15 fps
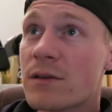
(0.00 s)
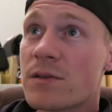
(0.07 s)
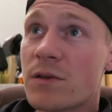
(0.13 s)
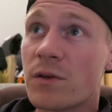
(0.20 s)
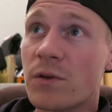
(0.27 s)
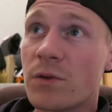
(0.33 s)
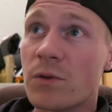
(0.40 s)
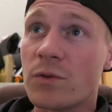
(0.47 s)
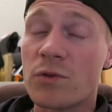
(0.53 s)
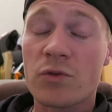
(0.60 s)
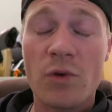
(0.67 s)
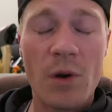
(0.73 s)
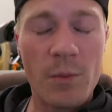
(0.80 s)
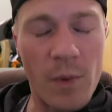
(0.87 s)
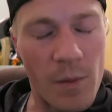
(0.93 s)
to
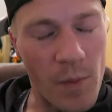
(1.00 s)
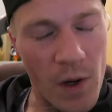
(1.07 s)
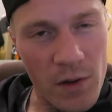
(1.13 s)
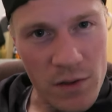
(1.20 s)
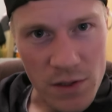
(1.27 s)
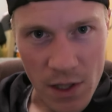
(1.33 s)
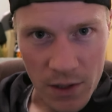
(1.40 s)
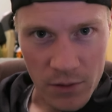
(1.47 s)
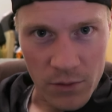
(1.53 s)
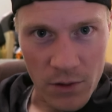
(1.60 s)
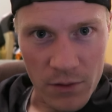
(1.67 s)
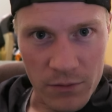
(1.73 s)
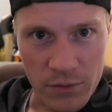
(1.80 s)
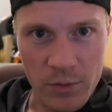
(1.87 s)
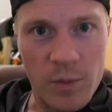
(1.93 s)
drop my motorcycle
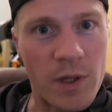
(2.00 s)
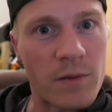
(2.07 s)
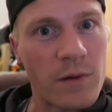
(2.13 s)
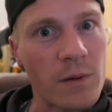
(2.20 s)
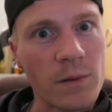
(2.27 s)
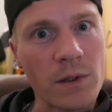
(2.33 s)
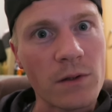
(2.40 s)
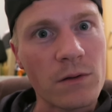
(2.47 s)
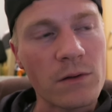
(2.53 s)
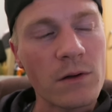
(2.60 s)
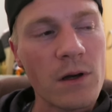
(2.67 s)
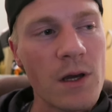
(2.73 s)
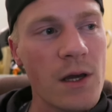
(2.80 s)
off with B M W.